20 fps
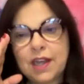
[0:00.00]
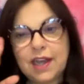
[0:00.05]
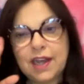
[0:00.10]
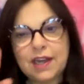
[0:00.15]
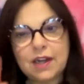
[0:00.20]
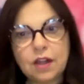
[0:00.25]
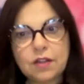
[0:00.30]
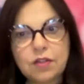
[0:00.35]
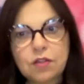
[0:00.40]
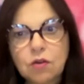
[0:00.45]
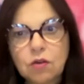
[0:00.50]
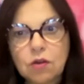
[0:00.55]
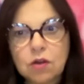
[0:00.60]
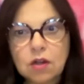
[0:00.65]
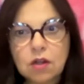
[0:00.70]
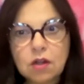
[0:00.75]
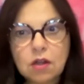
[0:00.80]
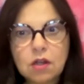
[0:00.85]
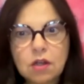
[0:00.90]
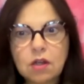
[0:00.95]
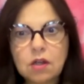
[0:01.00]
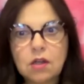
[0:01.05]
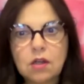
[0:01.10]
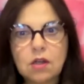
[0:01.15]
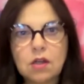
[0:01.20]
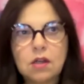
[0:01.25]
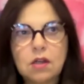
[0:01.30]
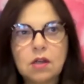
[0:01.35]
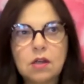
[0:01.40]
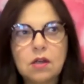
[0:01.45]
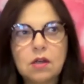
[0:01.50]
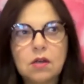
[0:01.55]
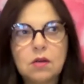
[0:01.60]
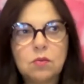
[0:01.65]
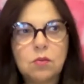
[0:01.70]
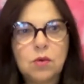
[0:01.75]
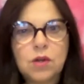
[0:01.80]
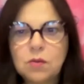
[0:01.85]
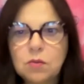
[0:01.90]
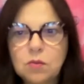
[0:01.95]
And I thought,
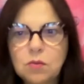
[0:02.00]
what